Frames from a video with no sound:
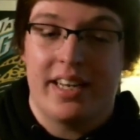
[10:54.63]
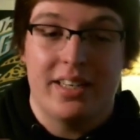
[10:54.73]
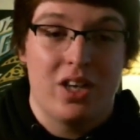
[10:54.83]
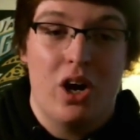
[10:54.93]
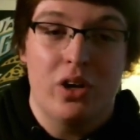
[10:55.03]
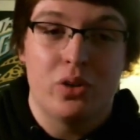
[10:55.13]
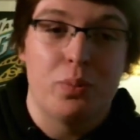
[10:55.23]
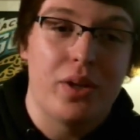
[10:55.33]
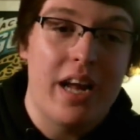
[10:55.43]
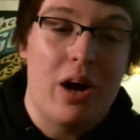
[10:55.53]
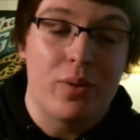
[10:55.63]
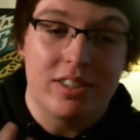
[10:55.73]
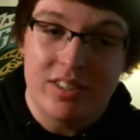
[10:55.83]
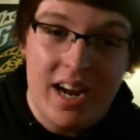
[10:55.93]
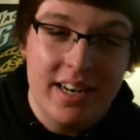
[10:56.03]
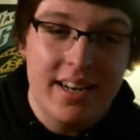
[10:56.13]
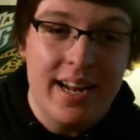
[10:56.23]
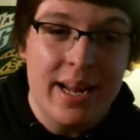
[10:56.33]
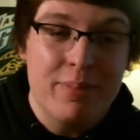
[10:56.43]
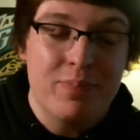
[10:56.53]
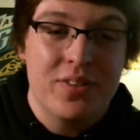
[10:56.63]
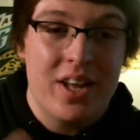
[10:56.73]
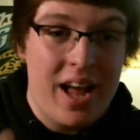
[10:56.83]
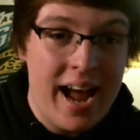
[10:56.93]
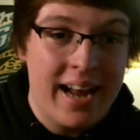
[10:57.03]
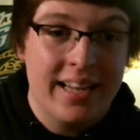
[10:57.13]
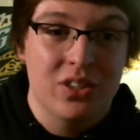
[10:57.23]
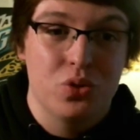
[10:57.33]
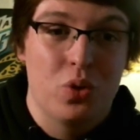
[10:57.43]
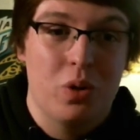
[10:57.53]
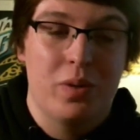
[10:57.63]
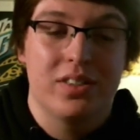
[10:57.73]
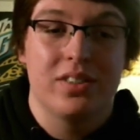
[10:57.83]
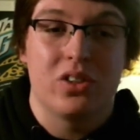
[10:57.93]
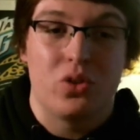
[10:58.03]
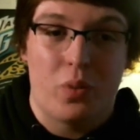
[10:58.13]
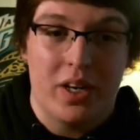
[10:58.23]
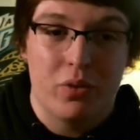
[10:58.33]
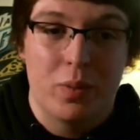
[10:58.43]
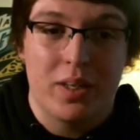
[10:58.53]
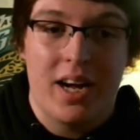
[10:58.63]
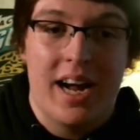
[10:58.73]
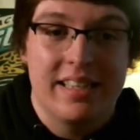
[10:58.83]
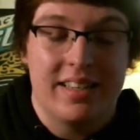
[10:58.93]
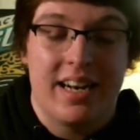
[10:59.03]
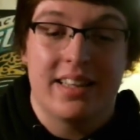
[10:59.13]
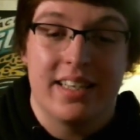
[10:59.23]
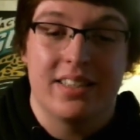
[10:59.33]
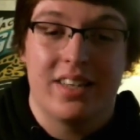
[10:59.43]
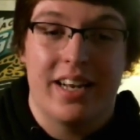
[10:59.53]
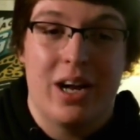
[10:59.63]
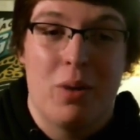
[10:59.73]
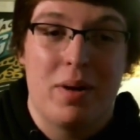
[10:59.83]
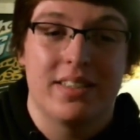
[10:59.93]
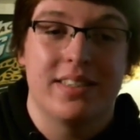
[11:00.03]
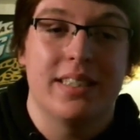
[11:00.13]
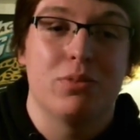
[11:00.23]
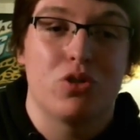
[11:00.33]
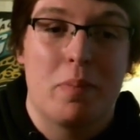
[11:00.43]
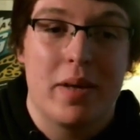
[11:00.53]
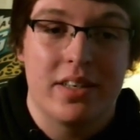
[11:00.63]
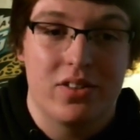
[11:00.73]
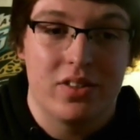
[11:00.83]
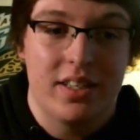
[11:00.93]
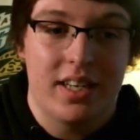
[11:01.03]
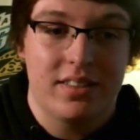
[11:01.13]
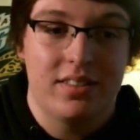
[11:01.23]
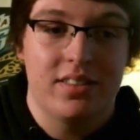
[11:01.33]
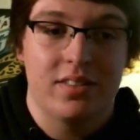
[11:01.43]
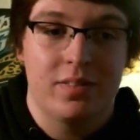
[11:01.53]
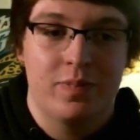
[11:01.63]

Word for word: I cannot underplay how excited I am to add Andrew Norwell to this great group of guys, and I think it's going to help out the team tremendously next season.